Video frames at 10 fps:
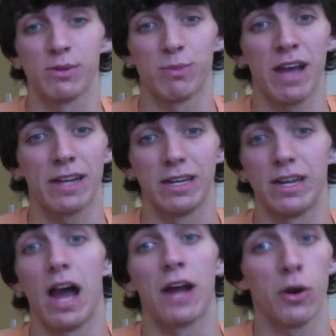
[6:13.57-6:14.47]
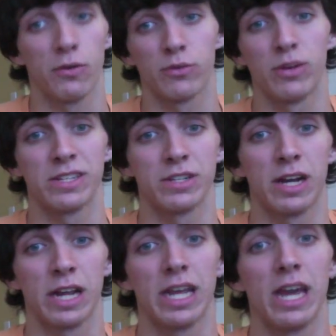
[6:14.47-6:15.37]
But now he's just going to bring
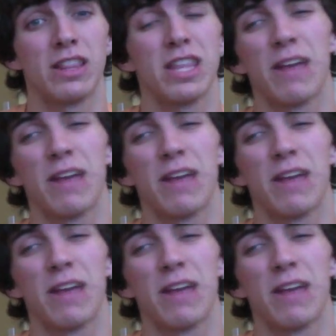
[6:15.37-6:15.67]
his Togekiss